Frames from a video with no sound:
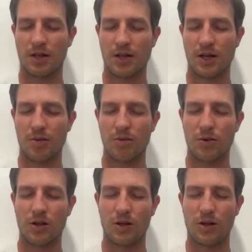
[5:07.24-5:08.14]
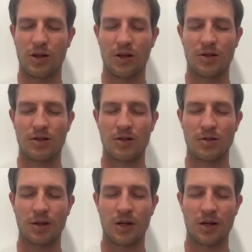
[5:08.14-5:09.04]
And now breathing
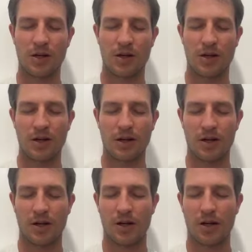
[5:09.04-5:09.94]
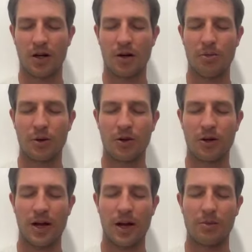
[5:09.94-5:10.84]
into my
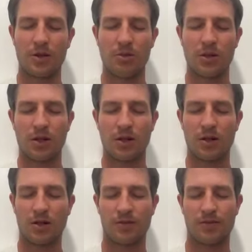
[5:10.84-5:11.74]
upper abdomen,